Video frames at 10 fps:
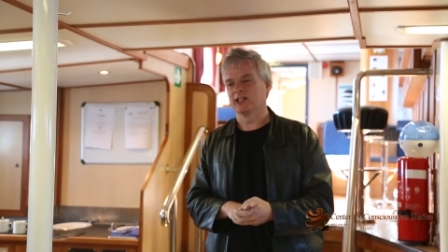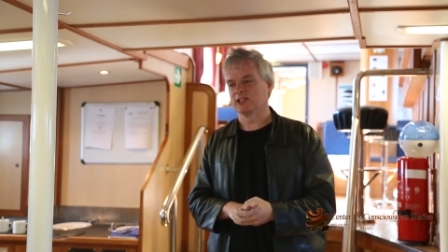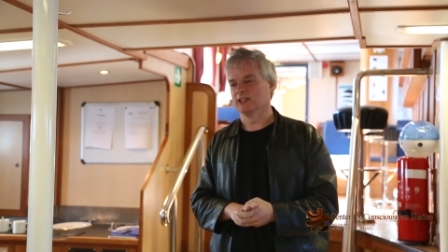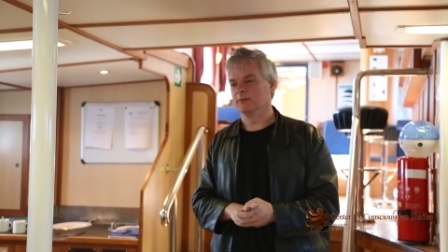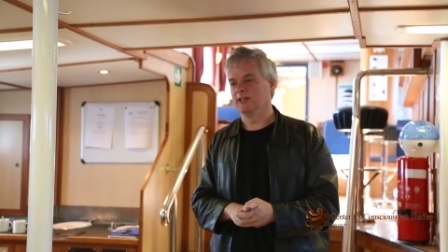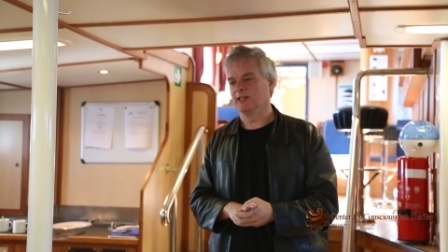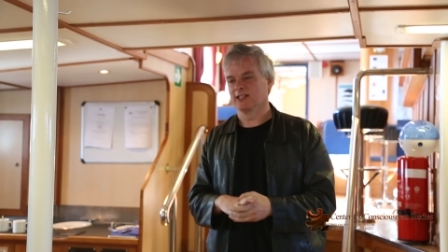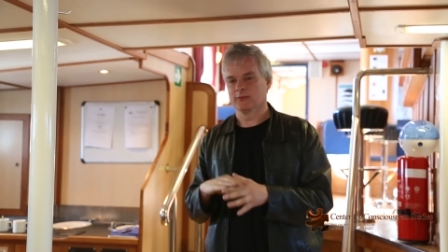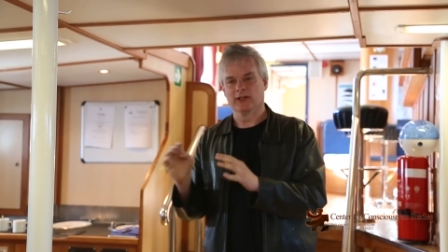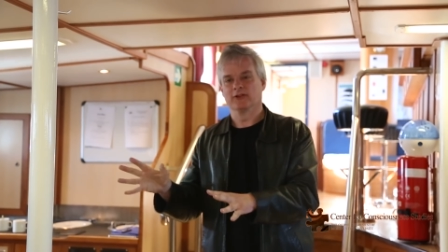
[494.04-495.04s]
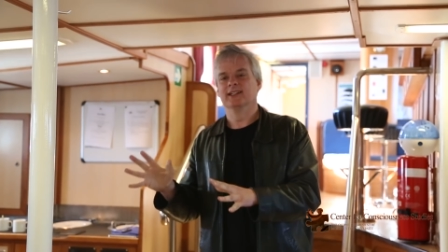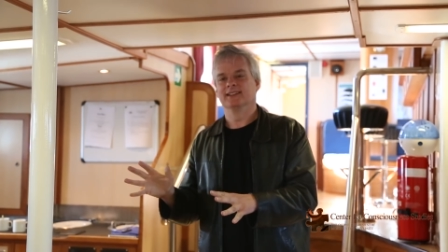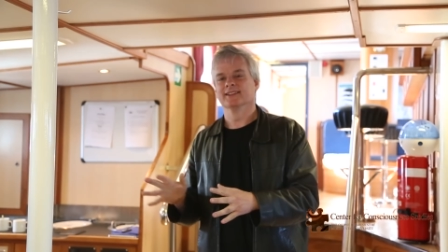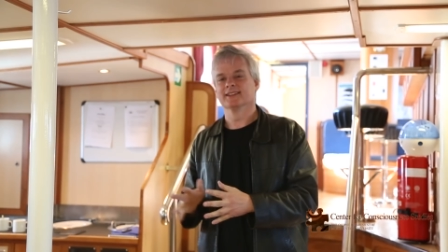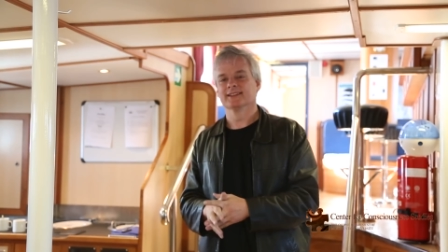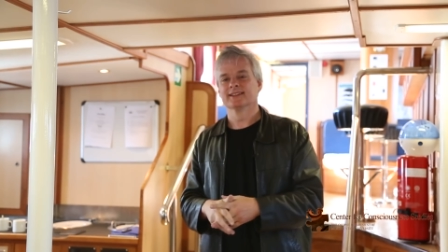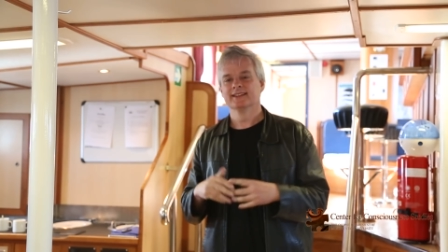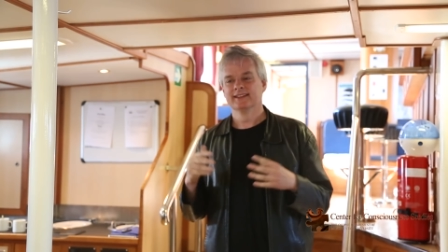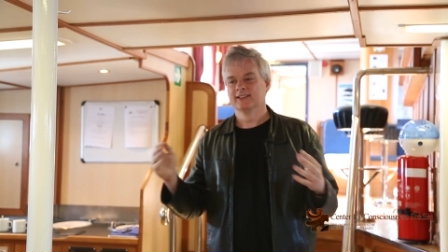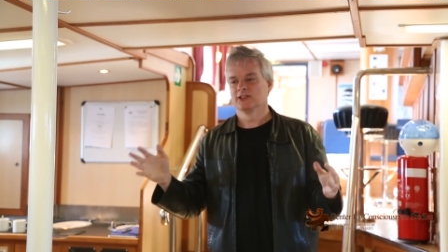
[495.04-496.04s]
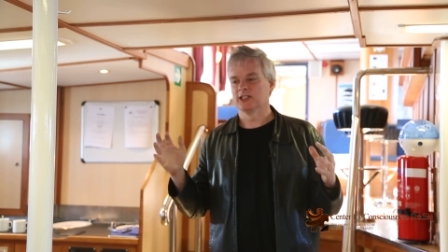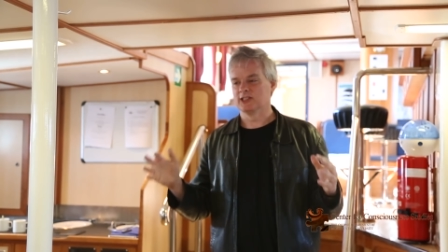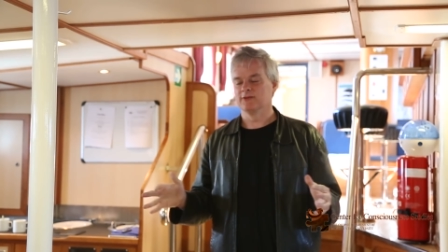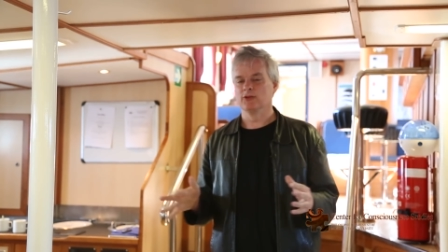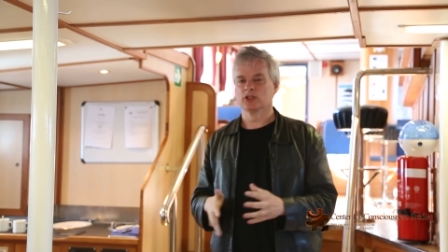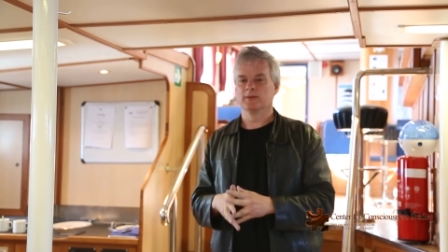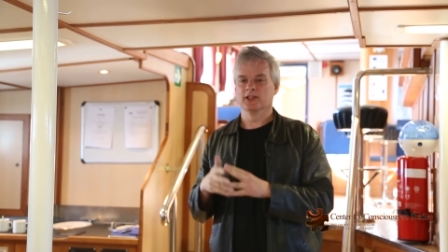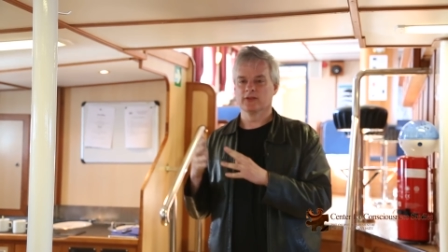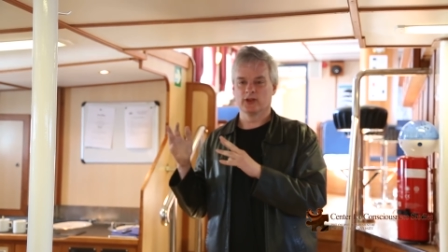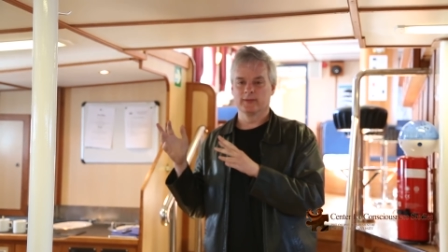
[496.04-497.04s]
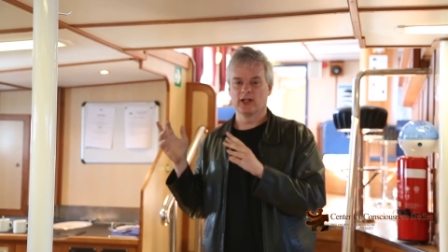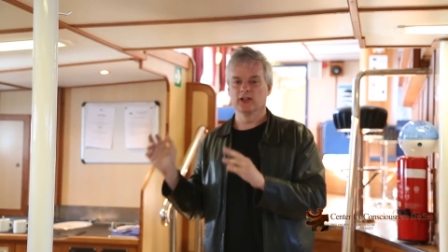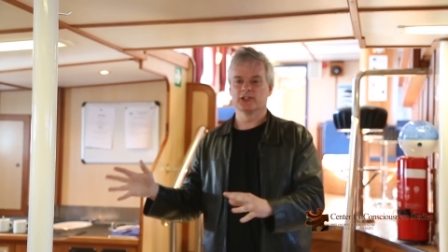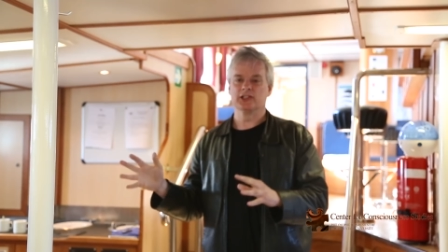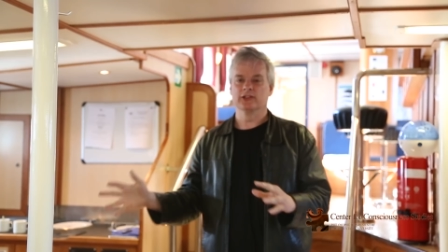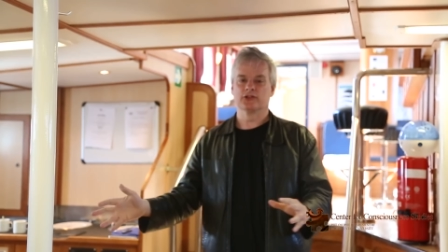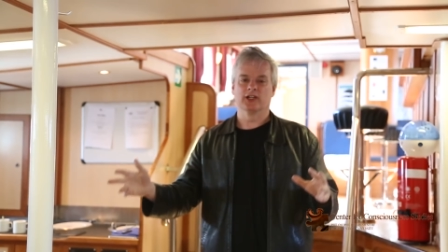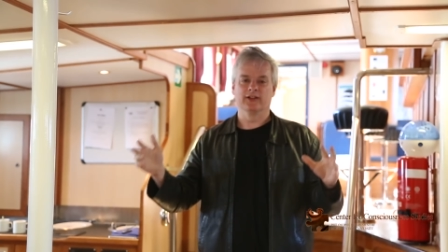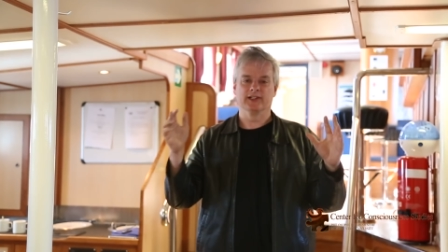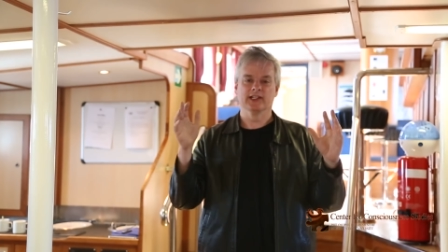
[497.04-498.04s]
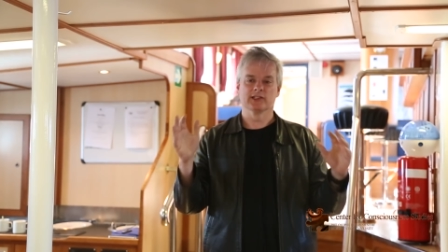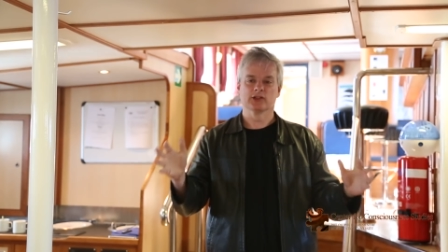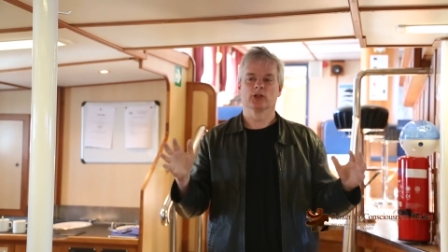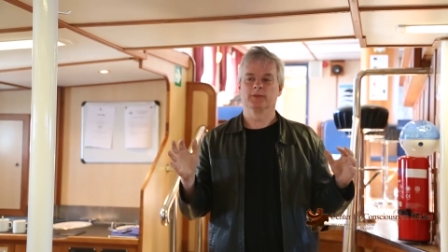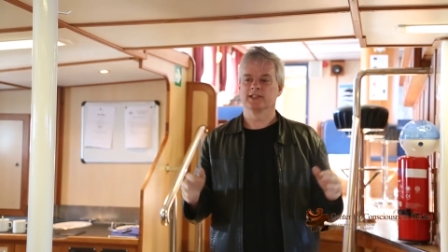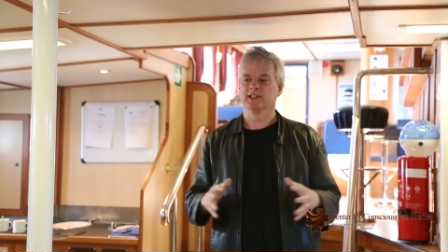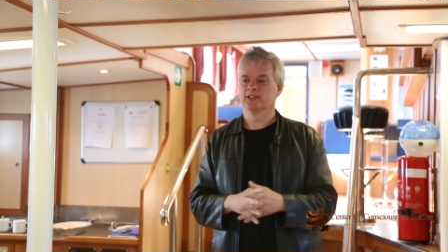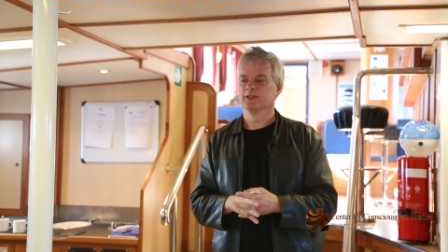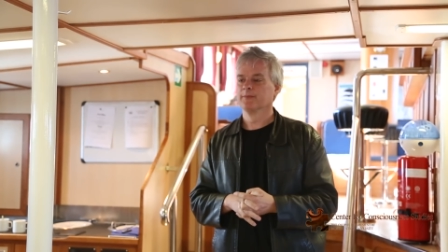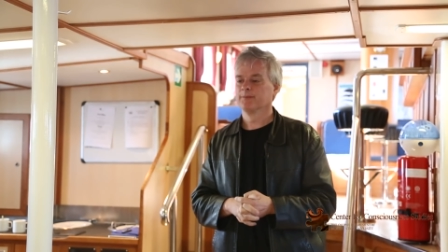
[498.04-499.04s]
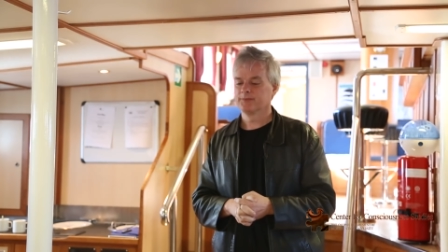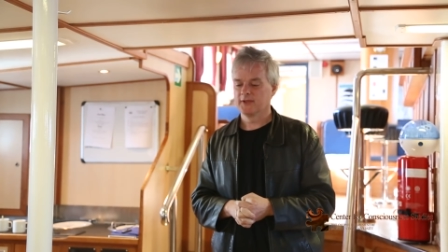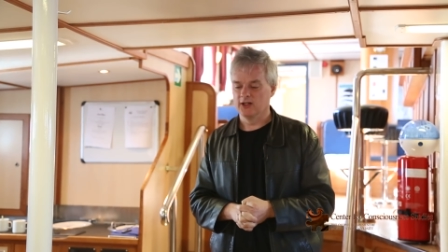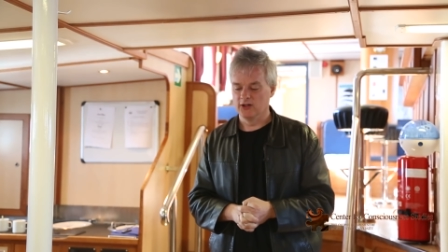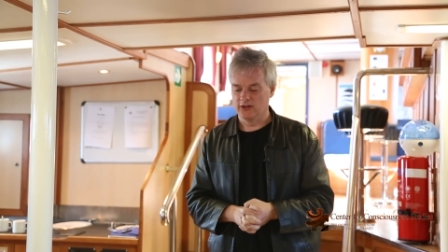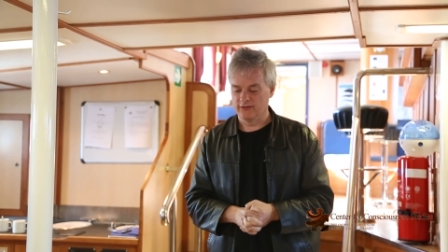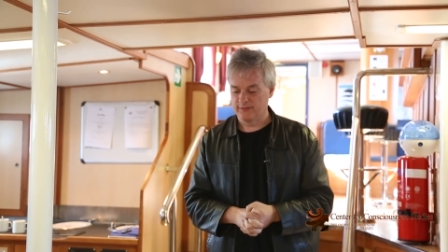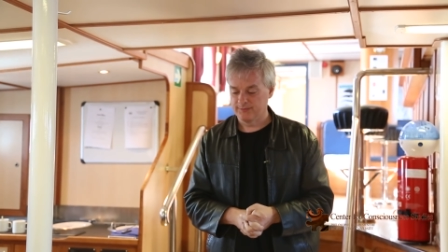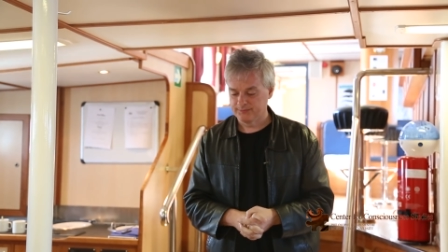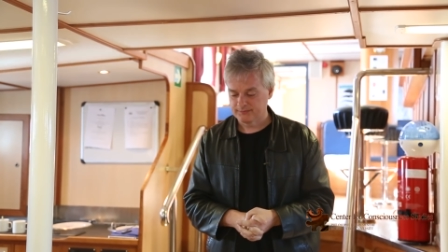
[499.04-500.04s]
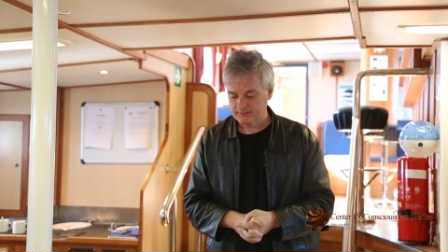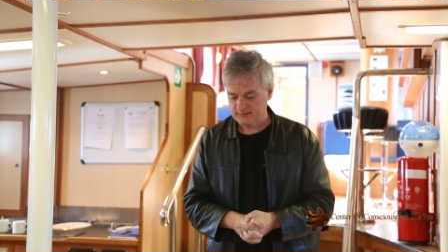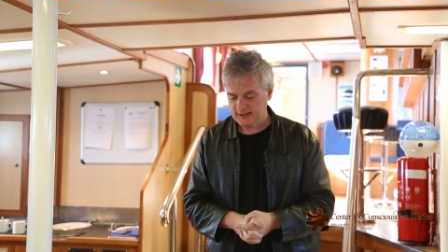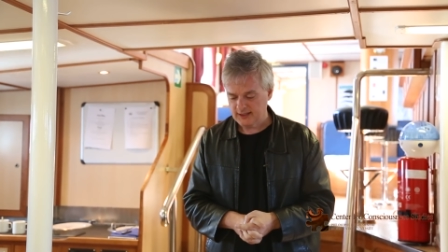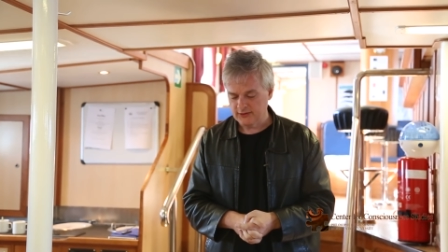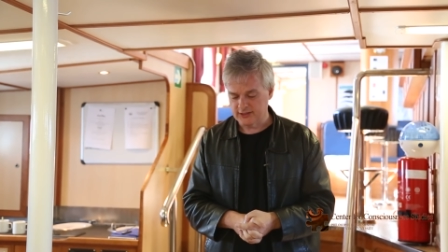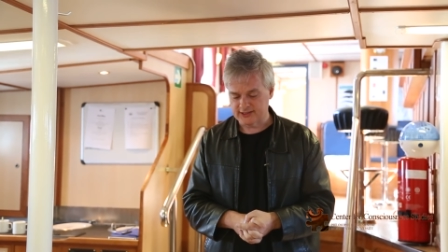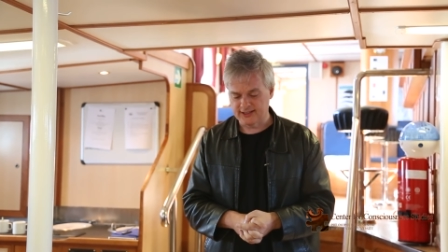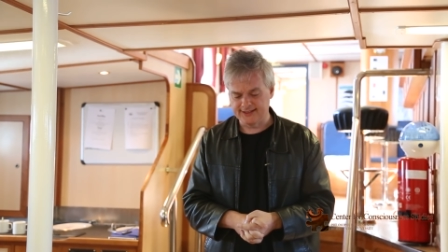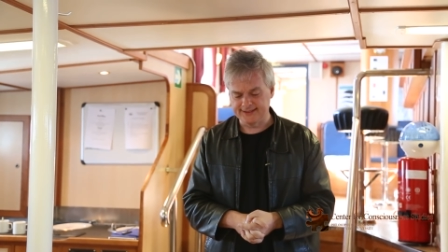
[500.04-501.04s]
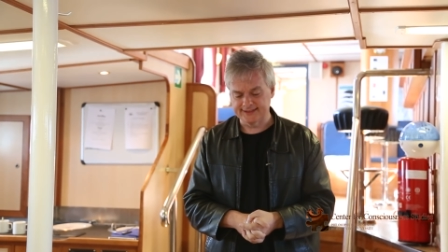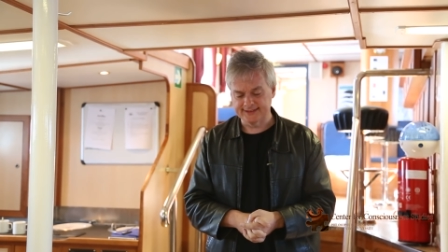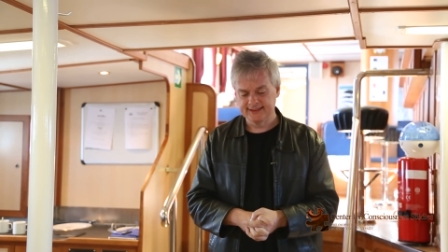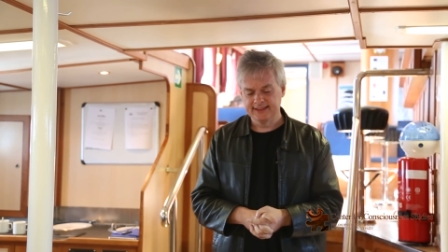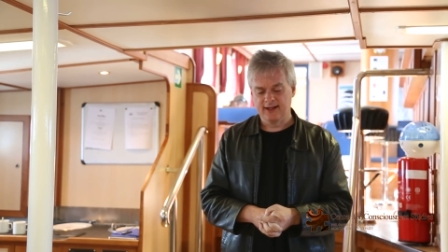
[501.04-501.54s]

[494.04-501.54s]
actually be the other way around, that Jesse's views about the phenomenology are driving his interpretation of the science.